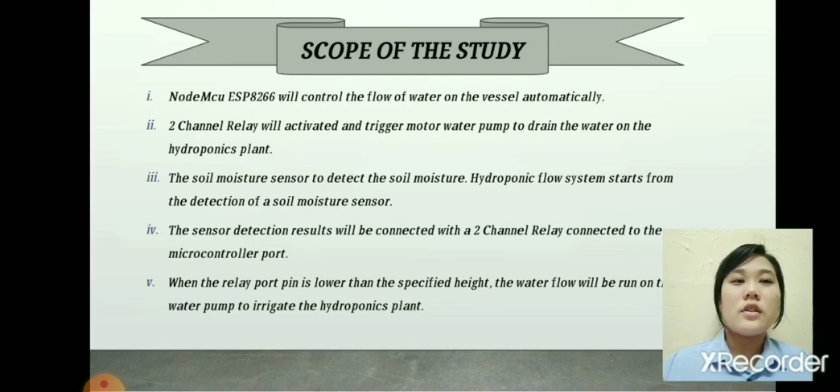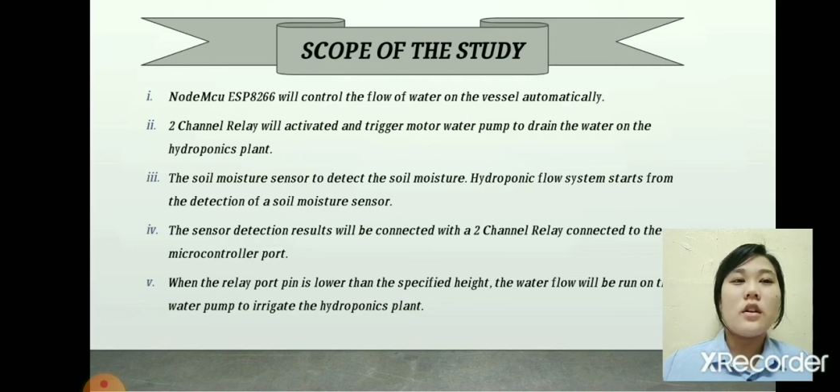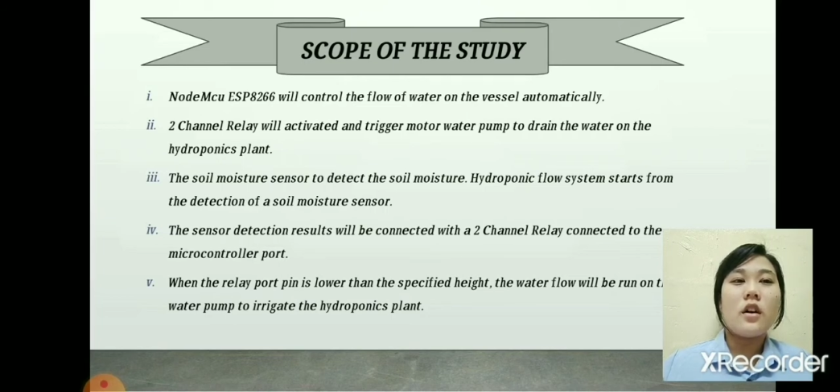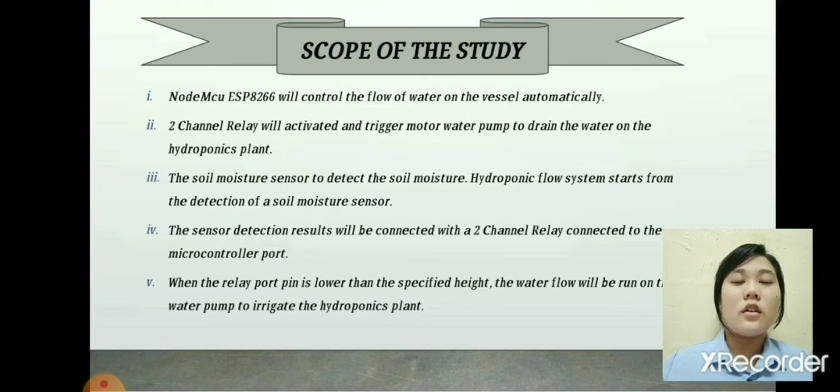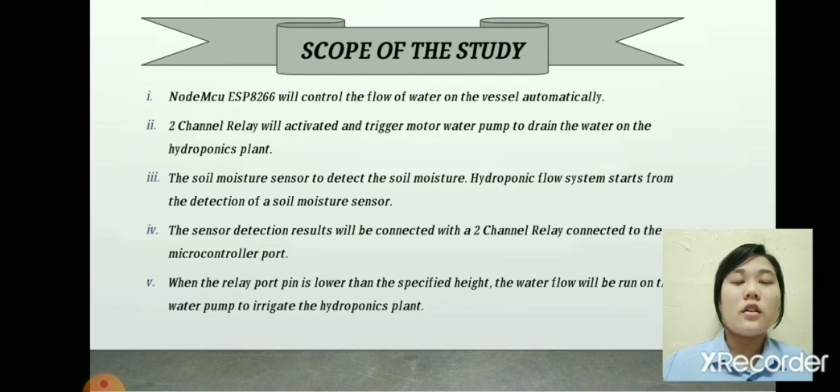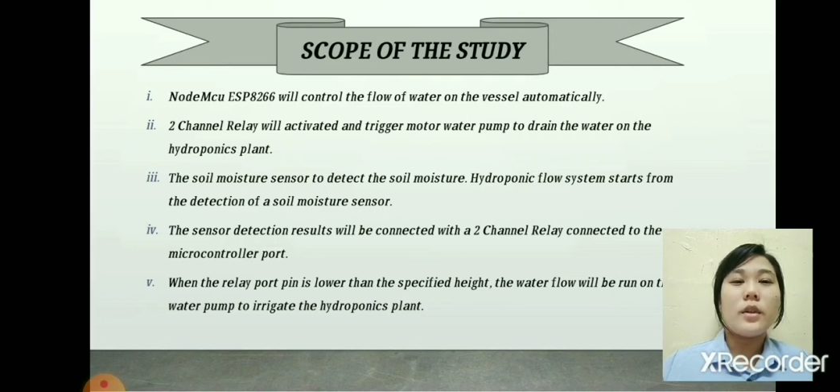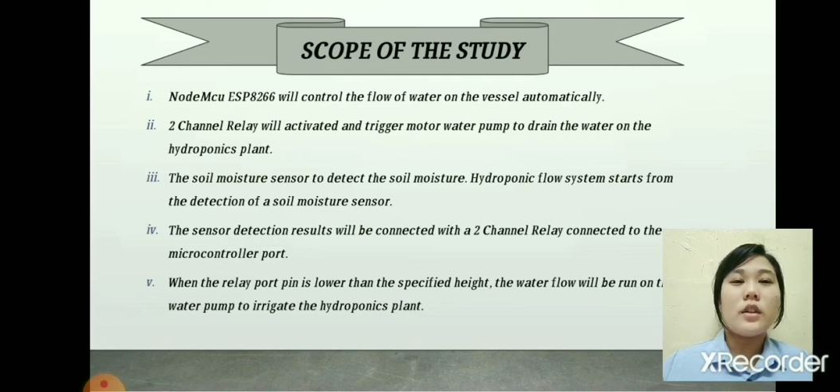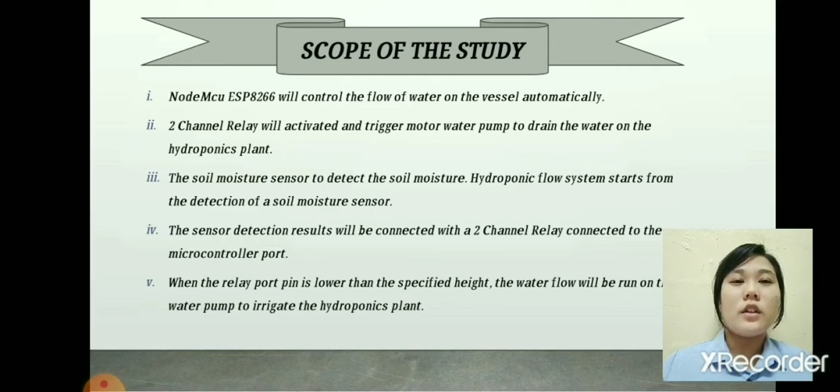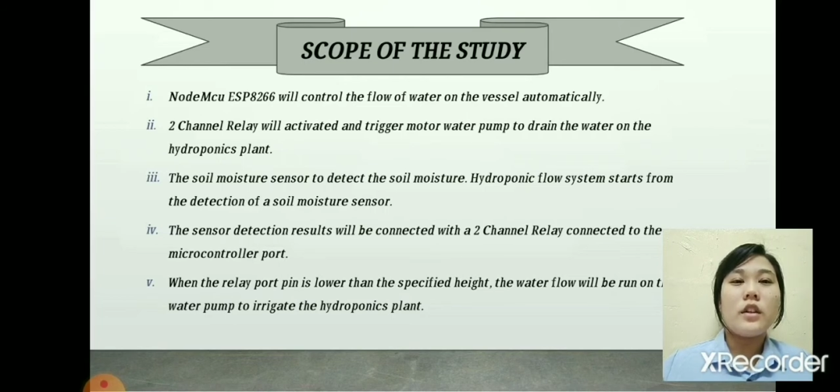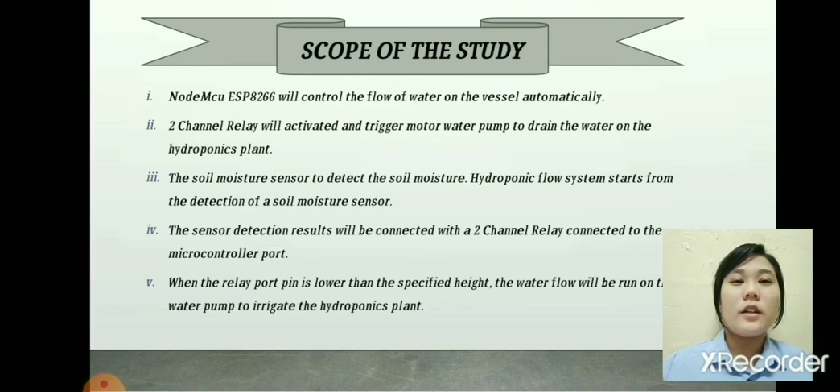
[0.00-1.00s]
2-channel
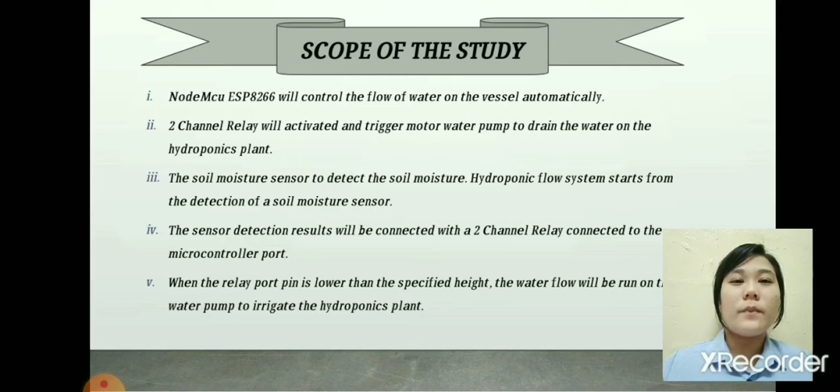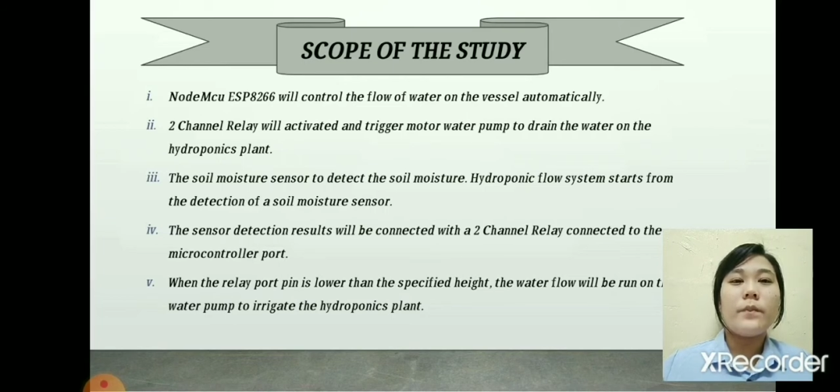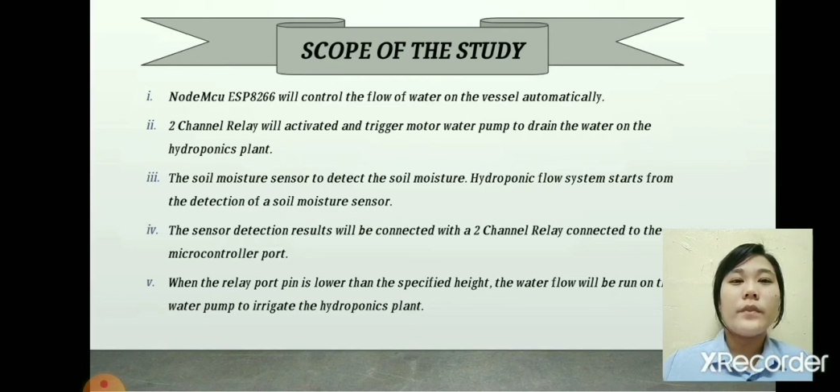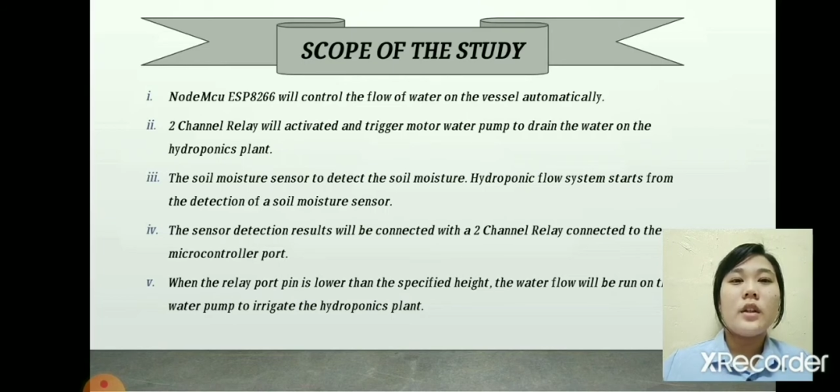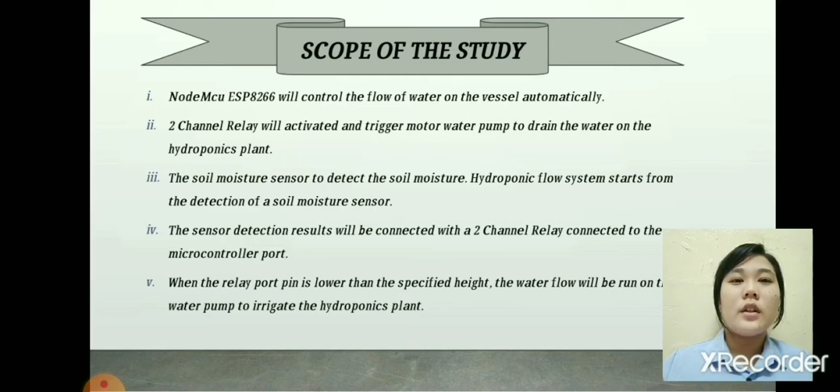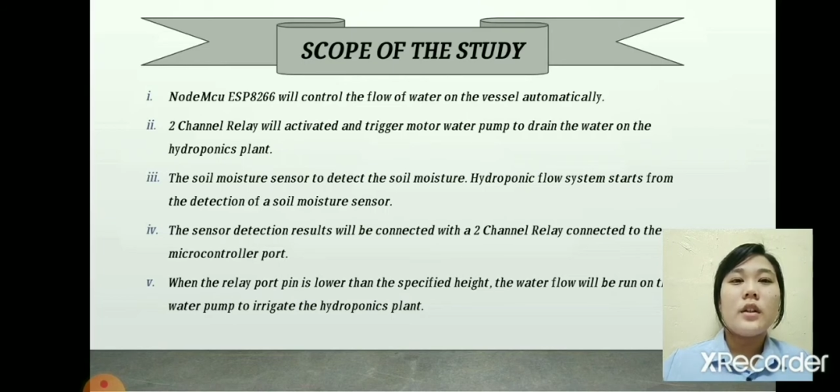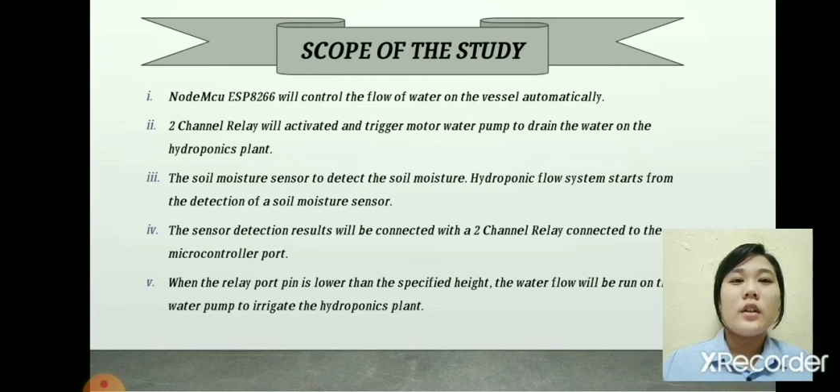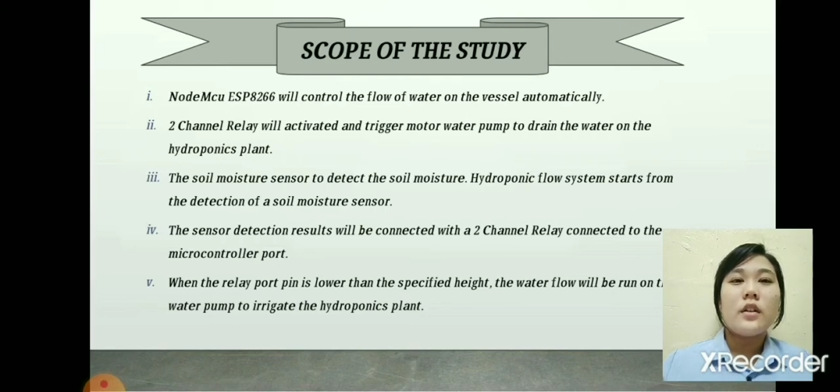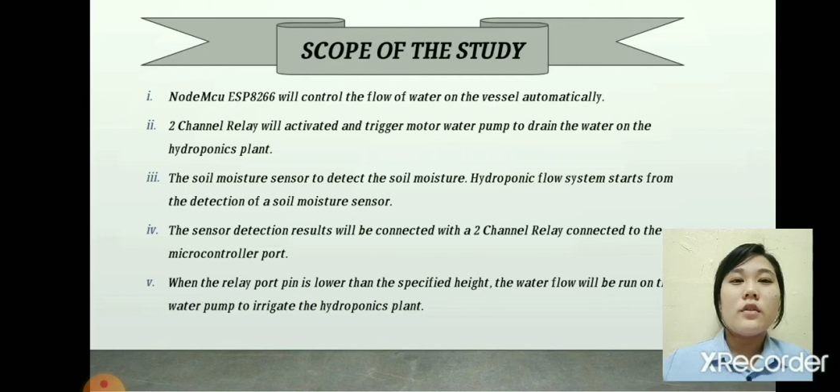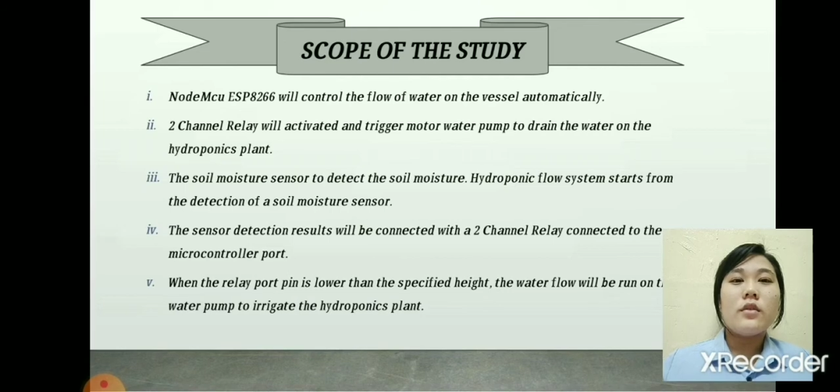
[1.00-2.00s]
relay will
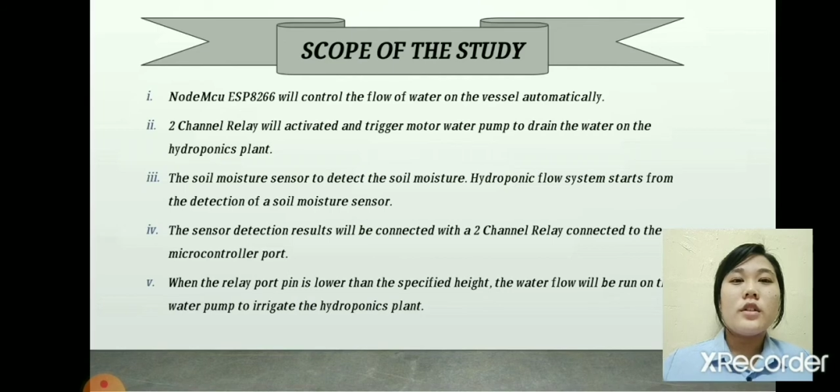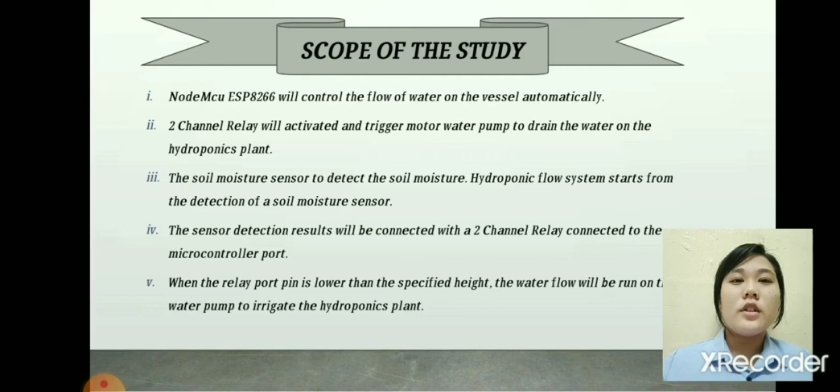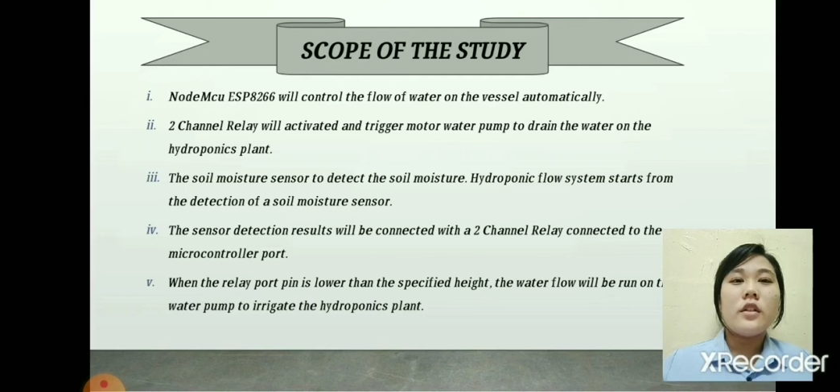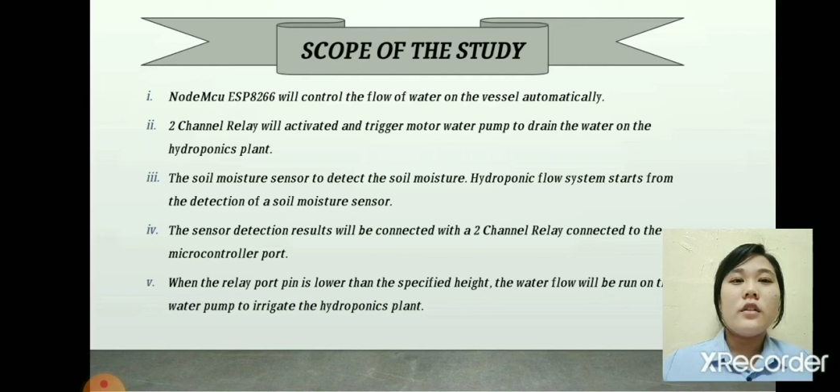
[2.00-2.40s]
active